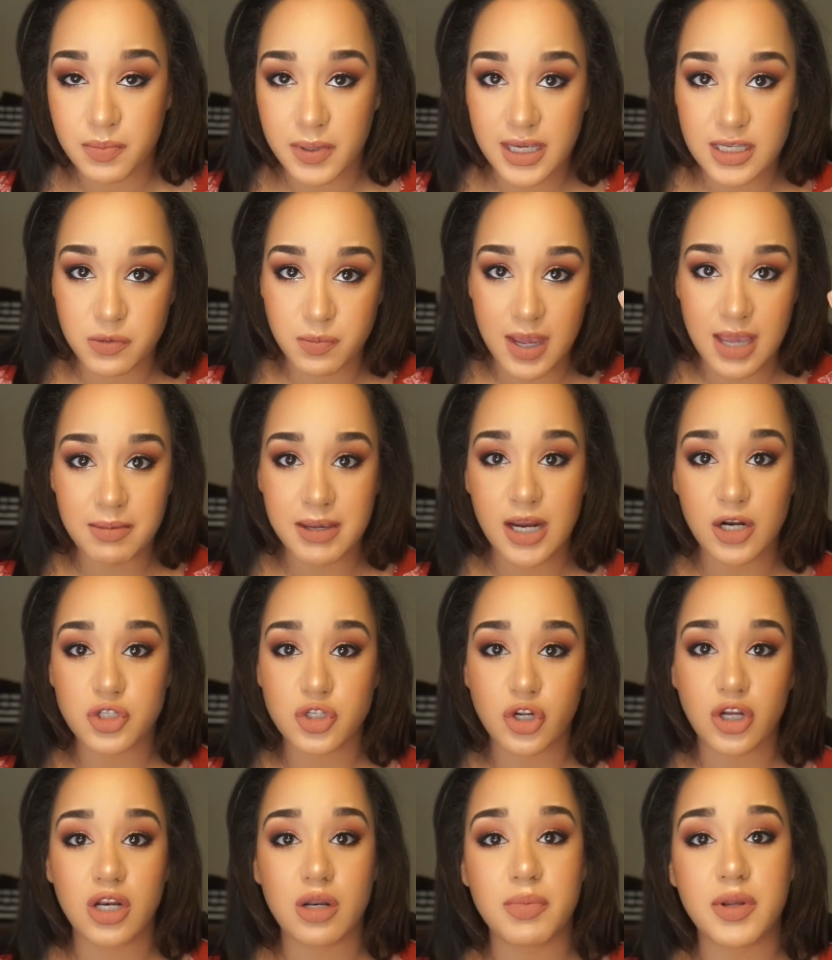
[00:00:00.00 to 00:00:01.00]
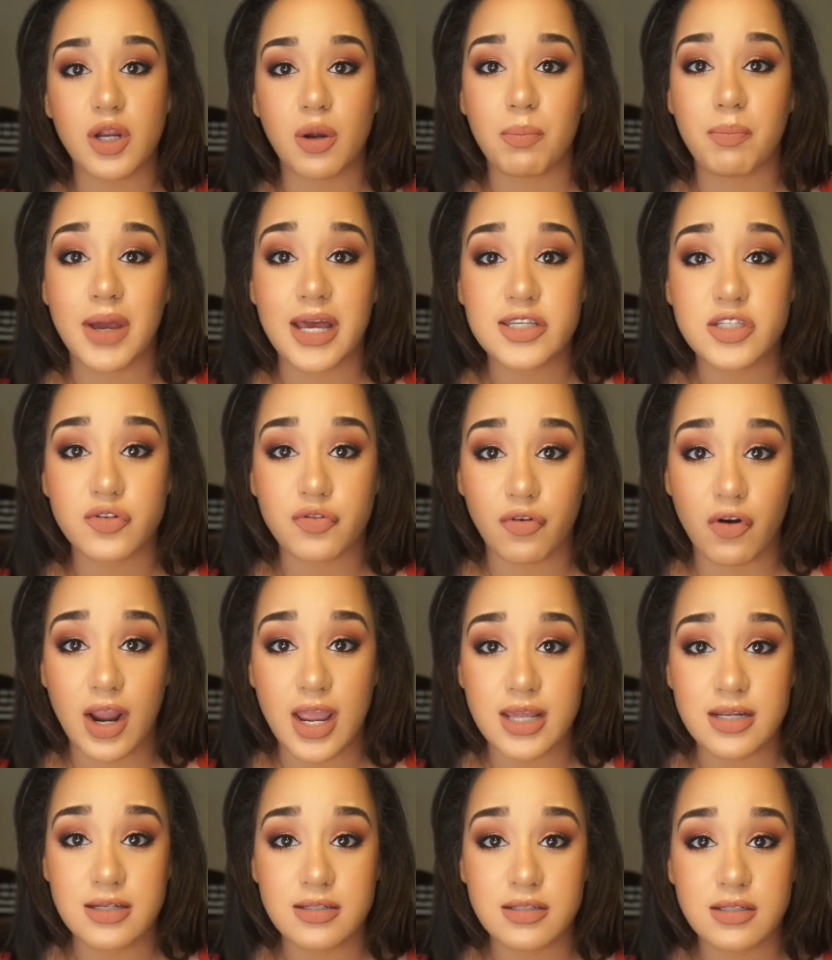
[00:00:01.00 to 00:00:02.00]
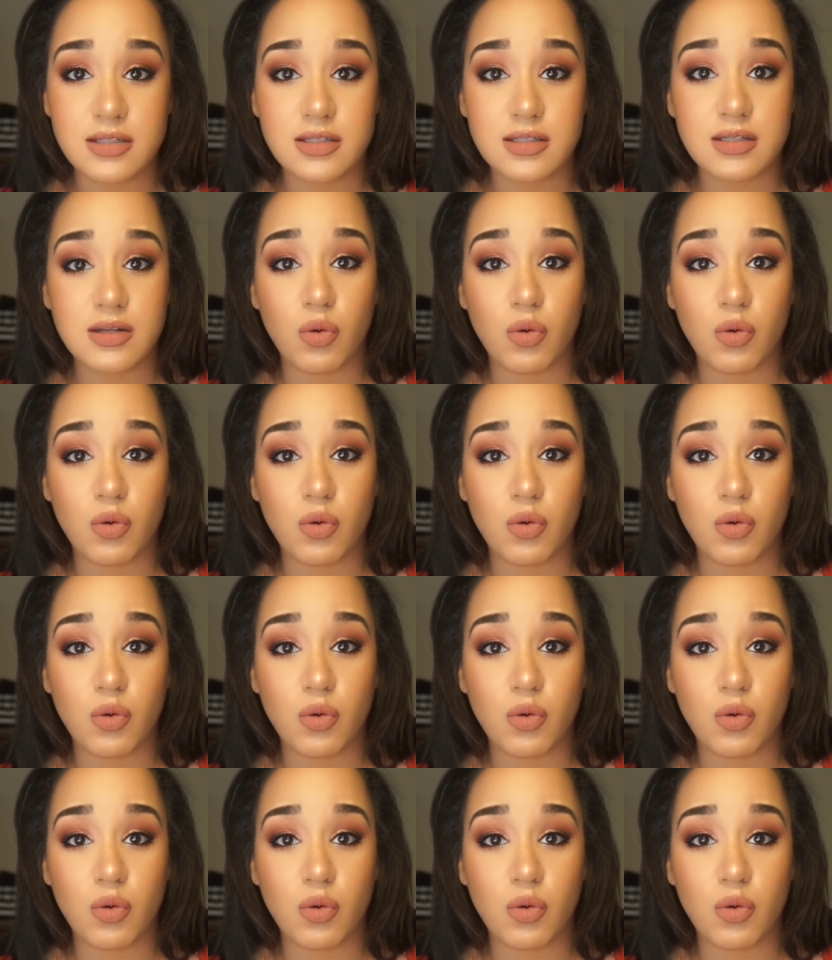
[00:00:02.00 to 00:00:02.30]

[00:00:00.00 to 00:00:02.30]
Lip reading: because baby hairs are going to be your best friend